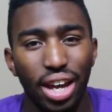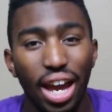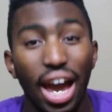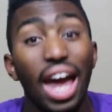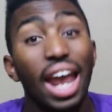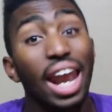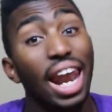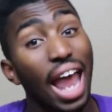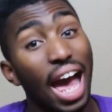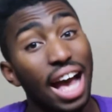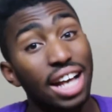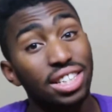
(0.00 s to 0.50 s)

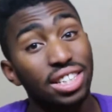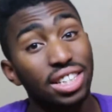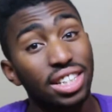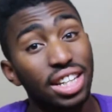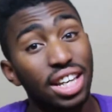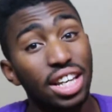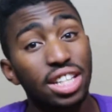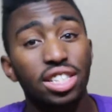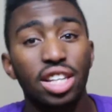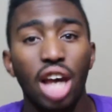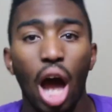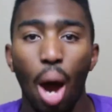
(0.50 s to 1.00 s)
And
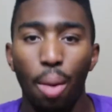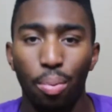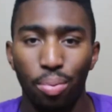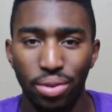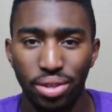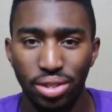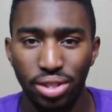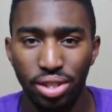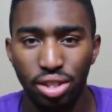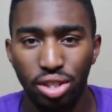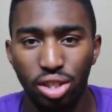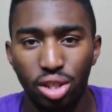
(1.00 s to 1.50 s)
lastly is the
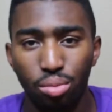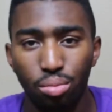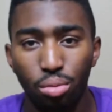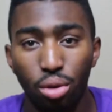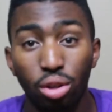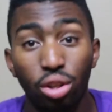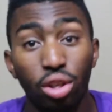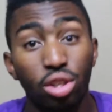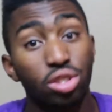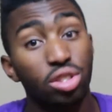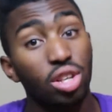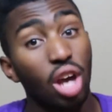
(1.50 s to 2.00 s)
operating system,
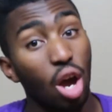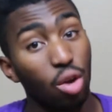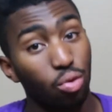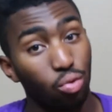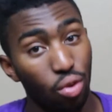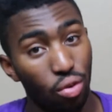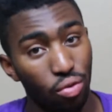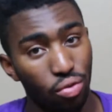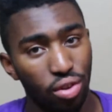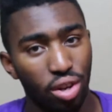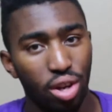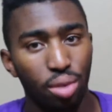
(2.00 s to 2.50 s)
or the
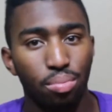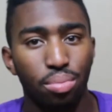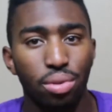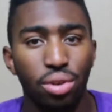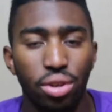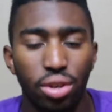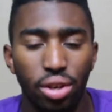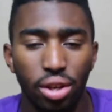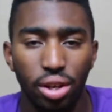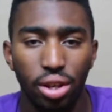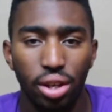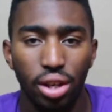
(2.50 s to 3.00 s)
software of the
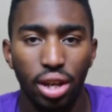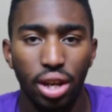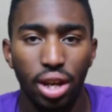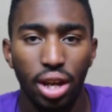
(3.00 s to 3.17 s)
computer.